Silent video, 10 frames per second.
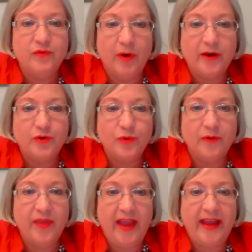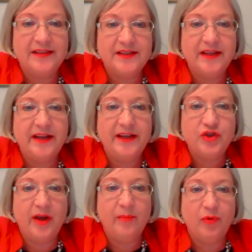director of the Haines City
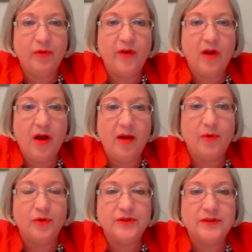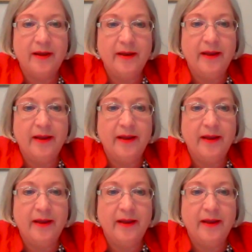Chamber of Commerce,